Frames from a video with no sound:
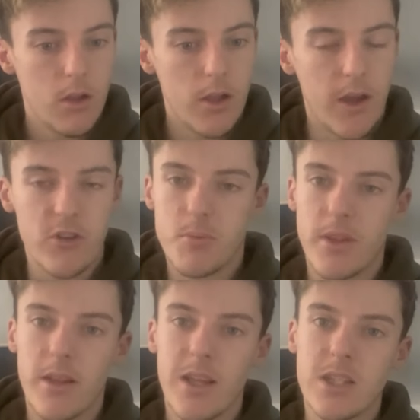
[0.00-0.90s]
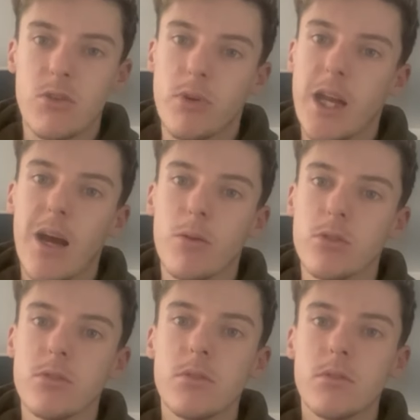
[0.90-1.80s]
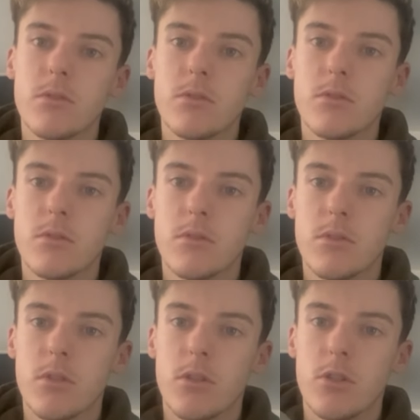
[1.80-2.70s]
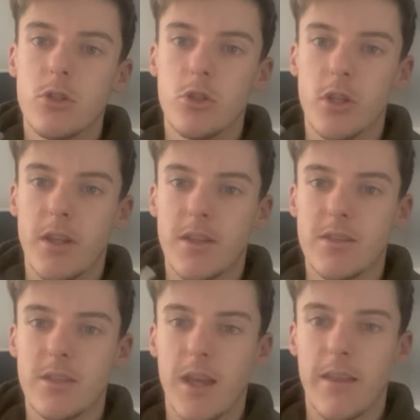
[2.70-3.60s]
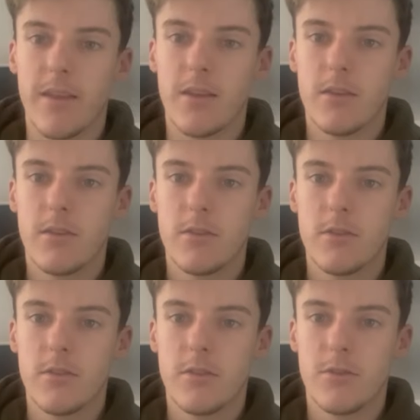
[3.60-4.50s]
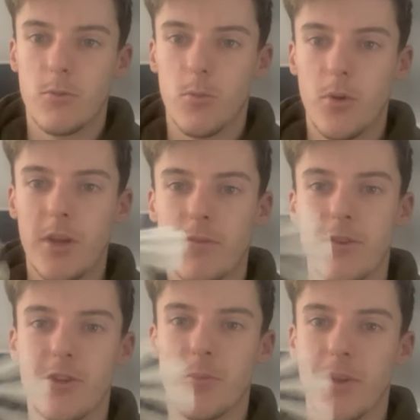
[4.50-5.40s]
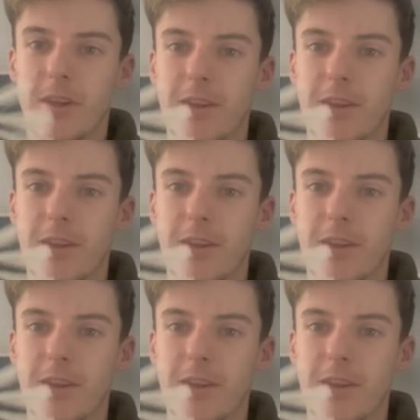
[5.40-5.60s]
I've spent the last 3 hours joining this together. Wicked fidget spinner.